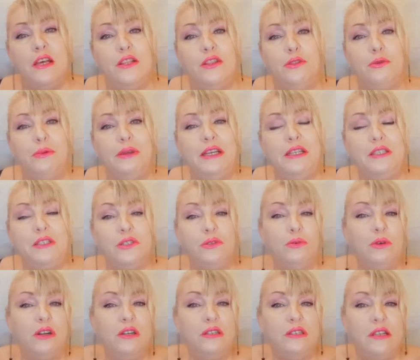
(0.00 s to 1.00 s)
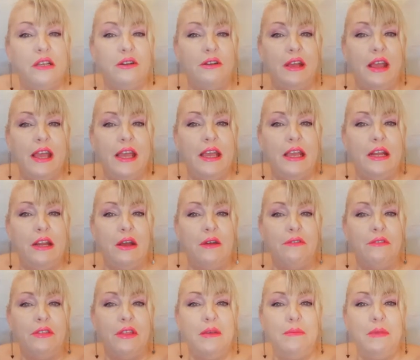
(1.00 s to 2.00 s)
three swords that are hanging over
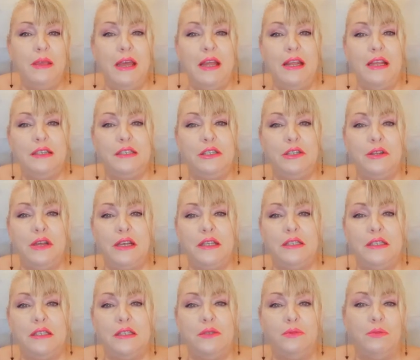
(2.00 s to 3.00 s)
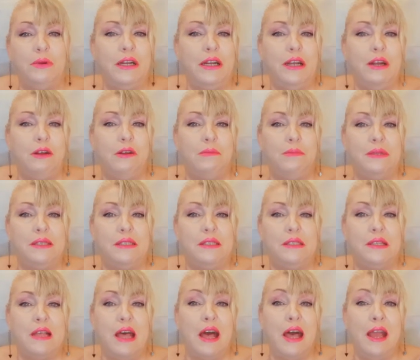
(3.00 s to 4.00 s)
them, yet he still has this one here
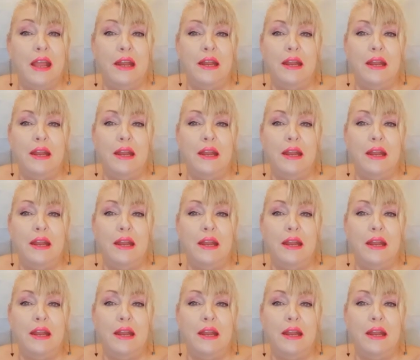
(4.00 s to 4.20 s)
beside